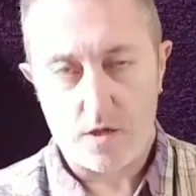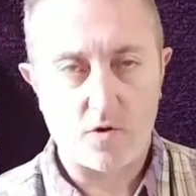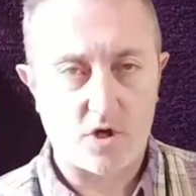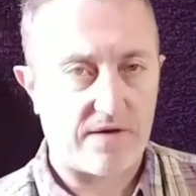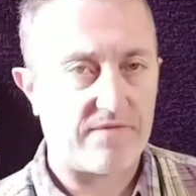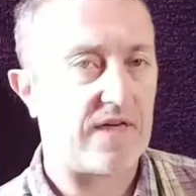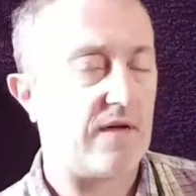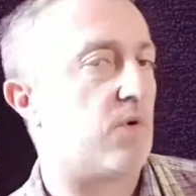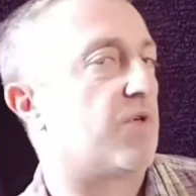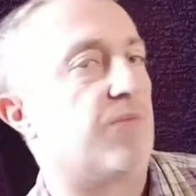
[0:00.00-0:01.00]

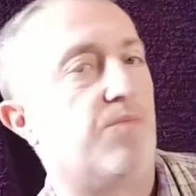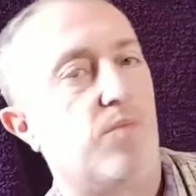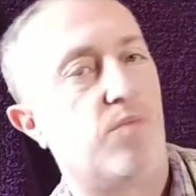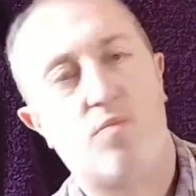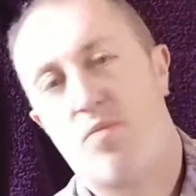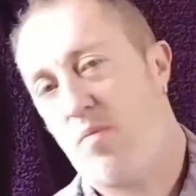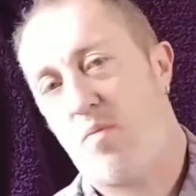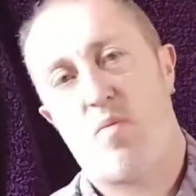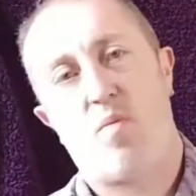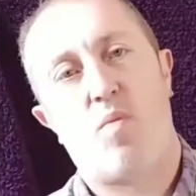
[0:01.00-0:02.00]
Longevity wasn't
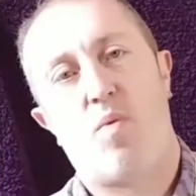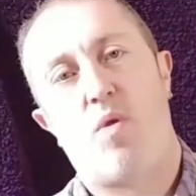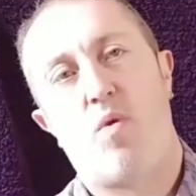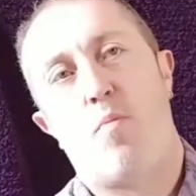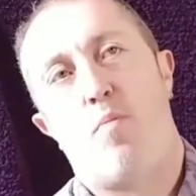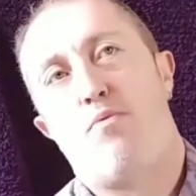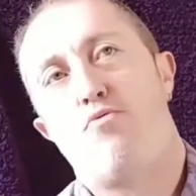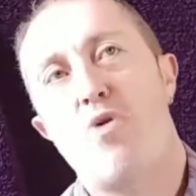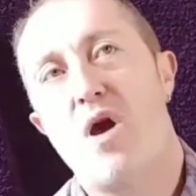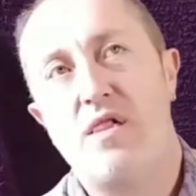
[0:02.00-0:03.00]

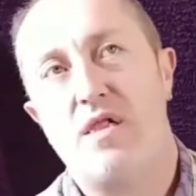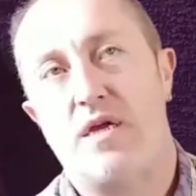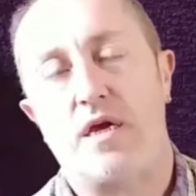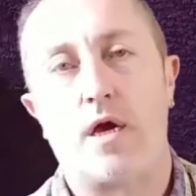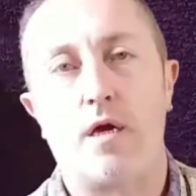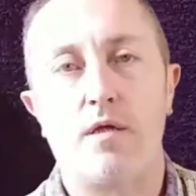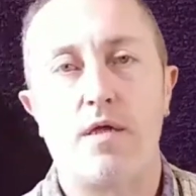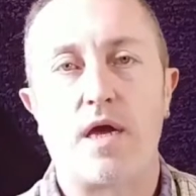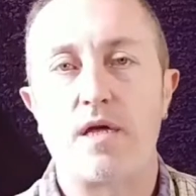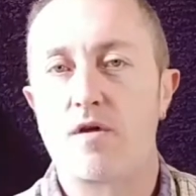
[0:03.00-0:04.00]

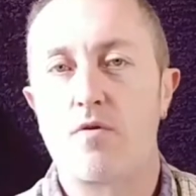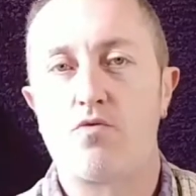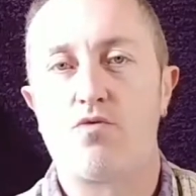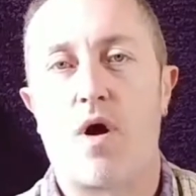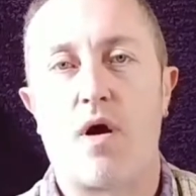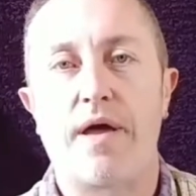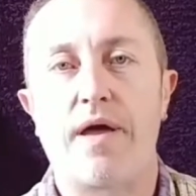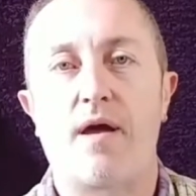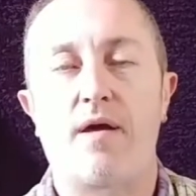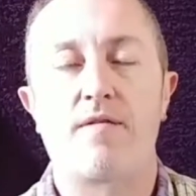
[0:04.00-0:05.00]
brilliant. It's all
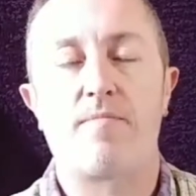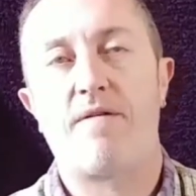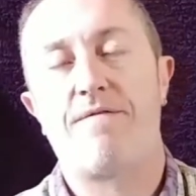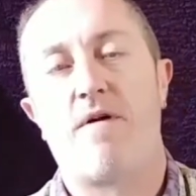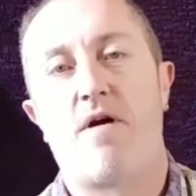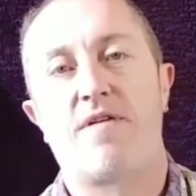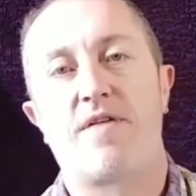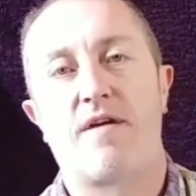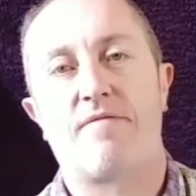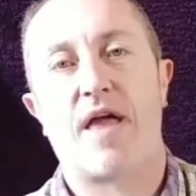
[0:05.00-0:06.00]
right. It's about 5
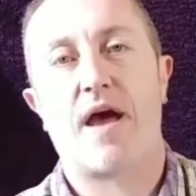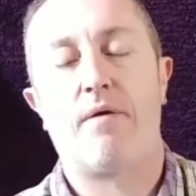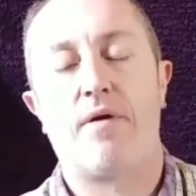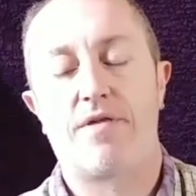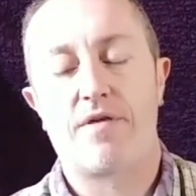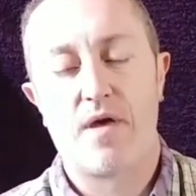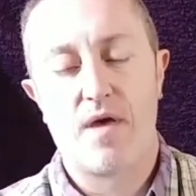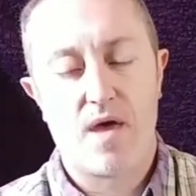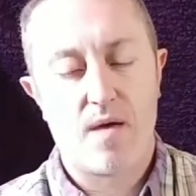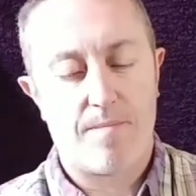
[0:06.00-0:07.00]
to 7 hours,
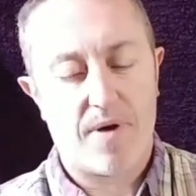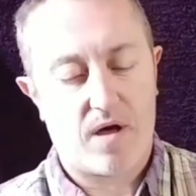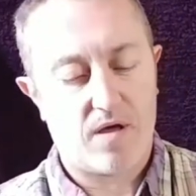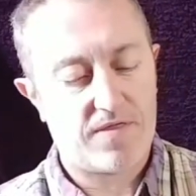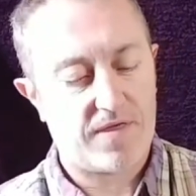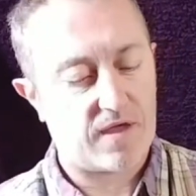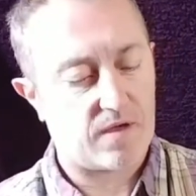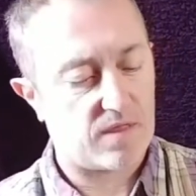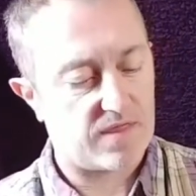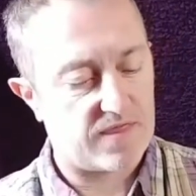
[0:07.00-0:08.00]
but I
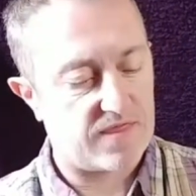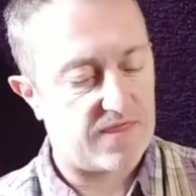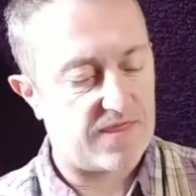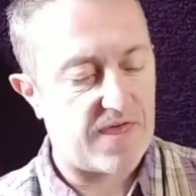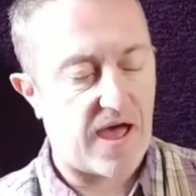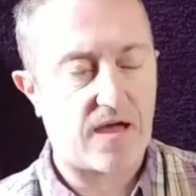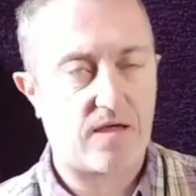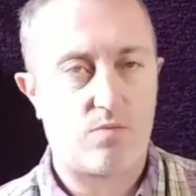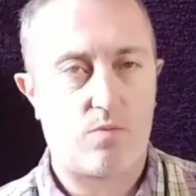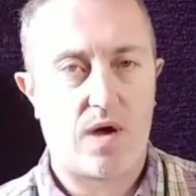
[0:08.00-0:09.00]
think that
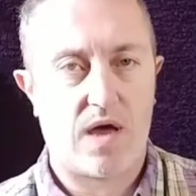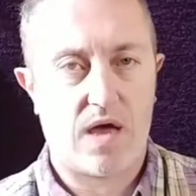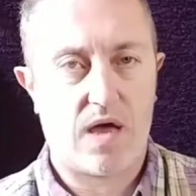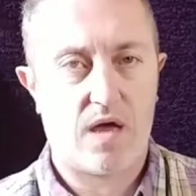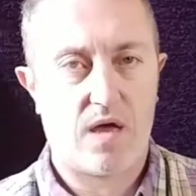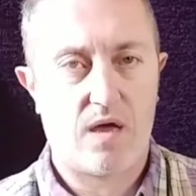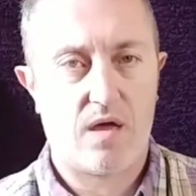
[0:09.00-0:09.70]
is where